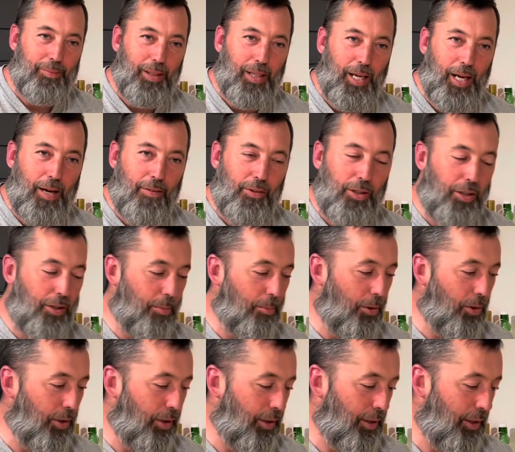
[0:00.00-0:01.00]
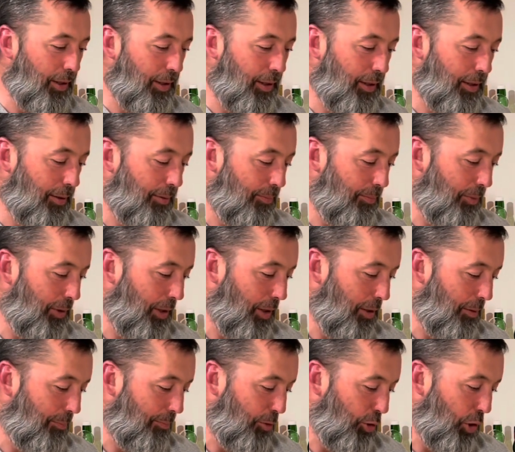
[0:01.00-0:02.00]
Have a little more,
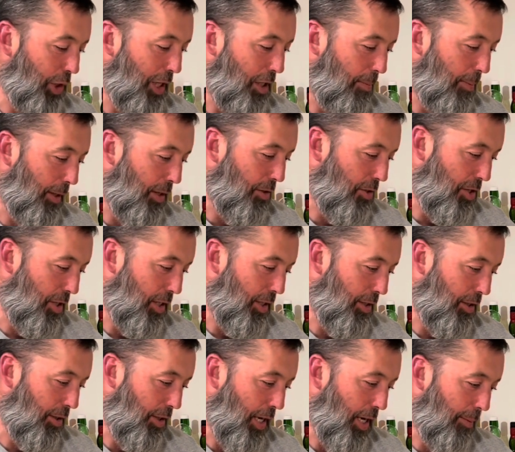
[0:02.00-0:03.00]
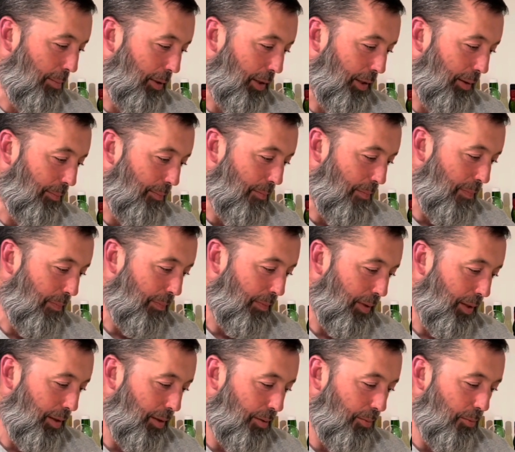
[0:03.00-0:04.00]
transparency in your labeling.
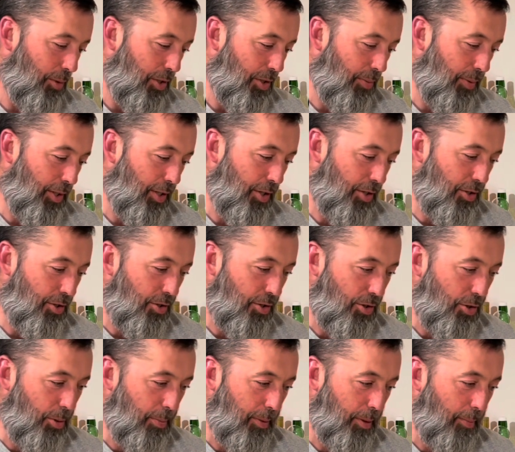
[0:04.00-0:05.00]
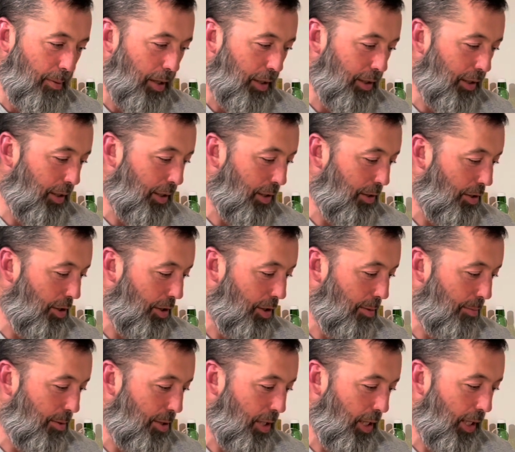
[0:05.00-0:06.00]
What's with these stupid marketing
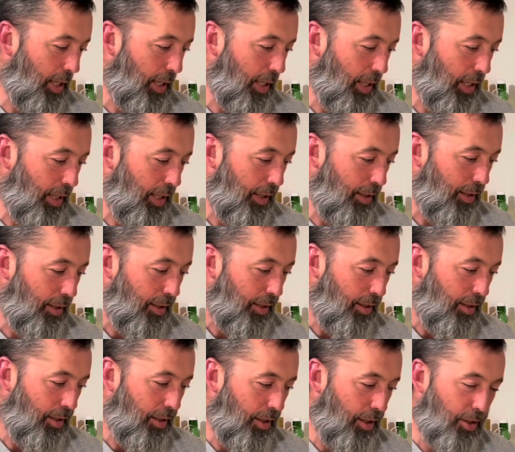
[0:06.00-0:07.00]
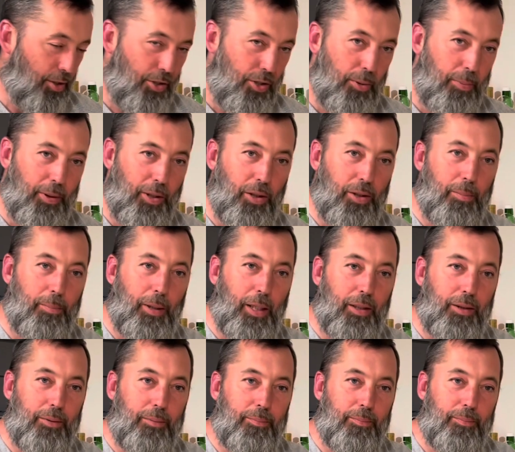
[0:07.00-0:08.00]
terms and a stupid looking
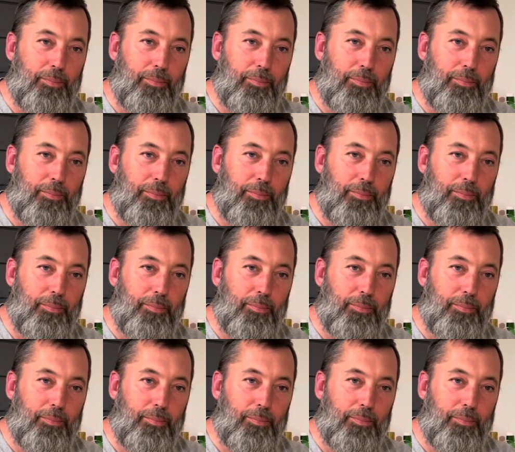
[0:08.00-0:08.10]
bottle?